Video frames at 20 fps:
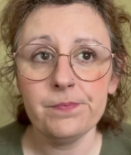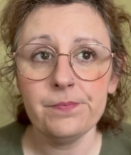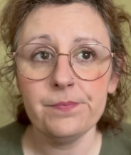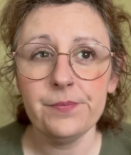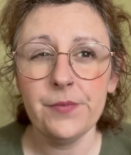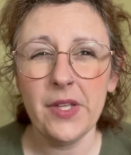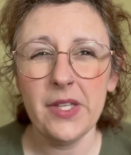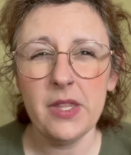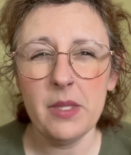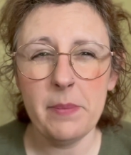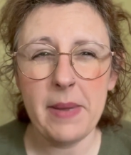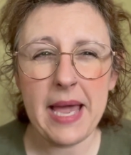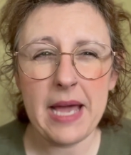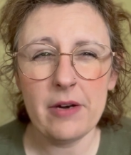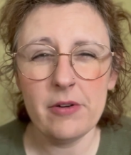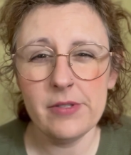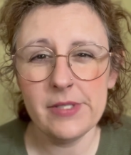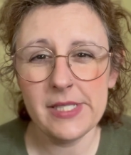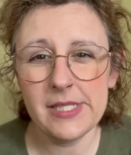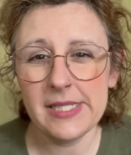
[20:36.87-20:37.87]
like the
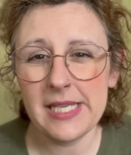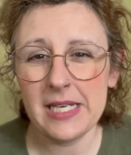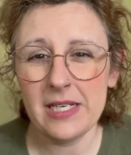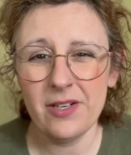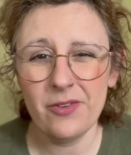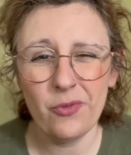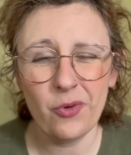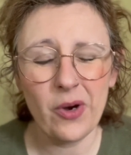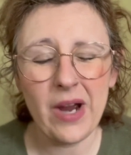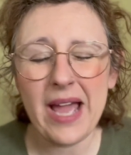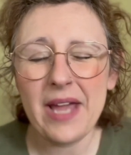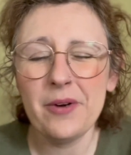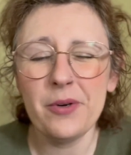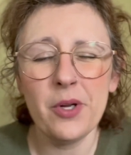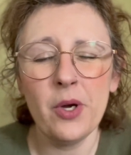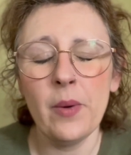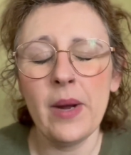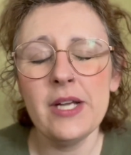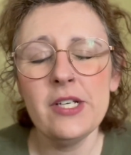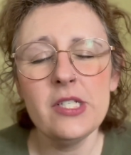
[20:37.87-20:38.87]
pattern's intended for. I don't
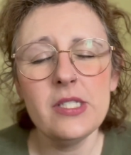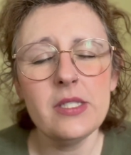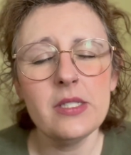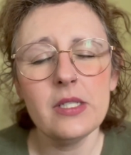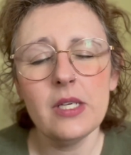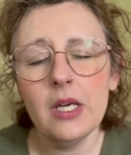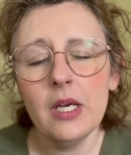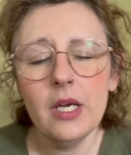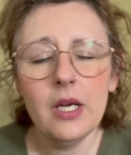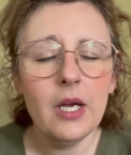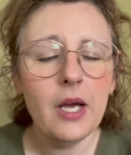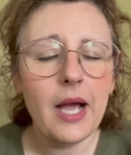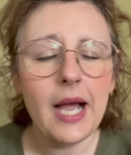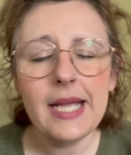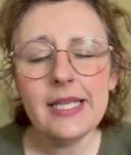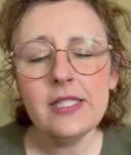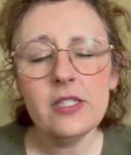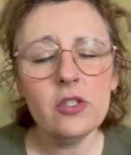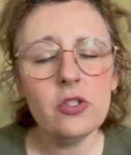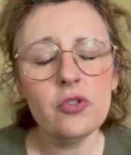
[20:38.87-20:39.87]
know.
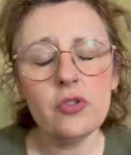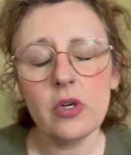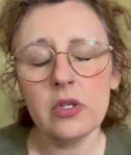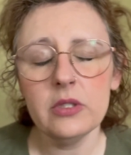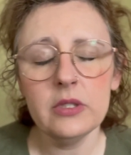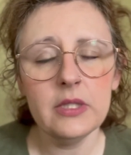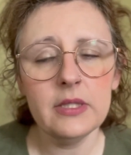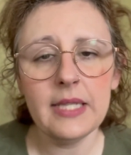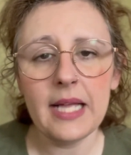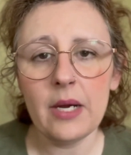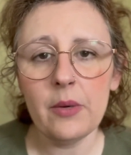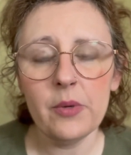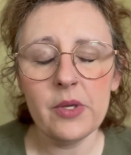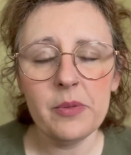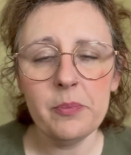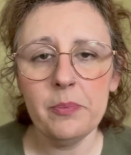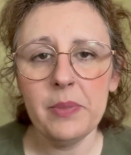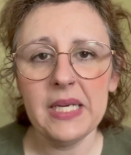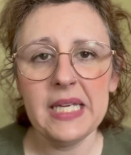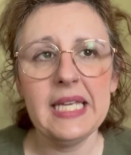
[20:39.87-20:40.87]
I still struggle a lot
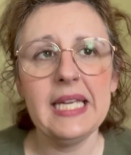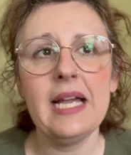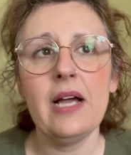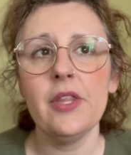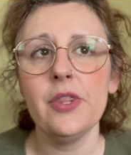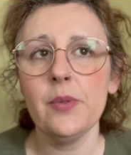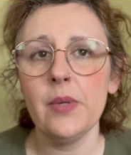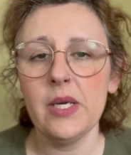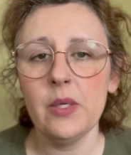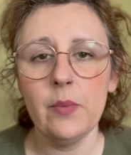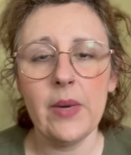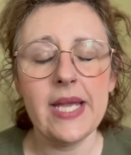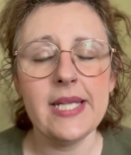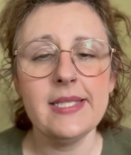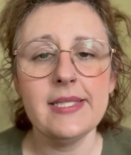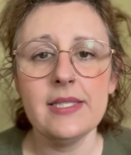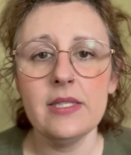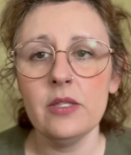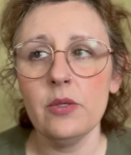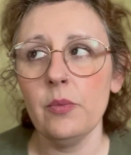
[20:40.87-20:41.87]
with picking out the right
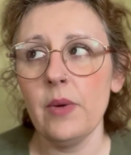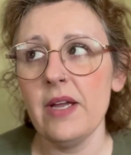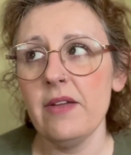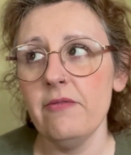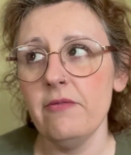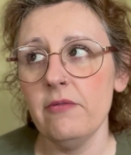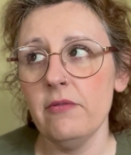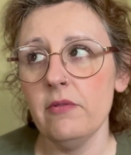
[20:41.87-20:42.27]
weights and the right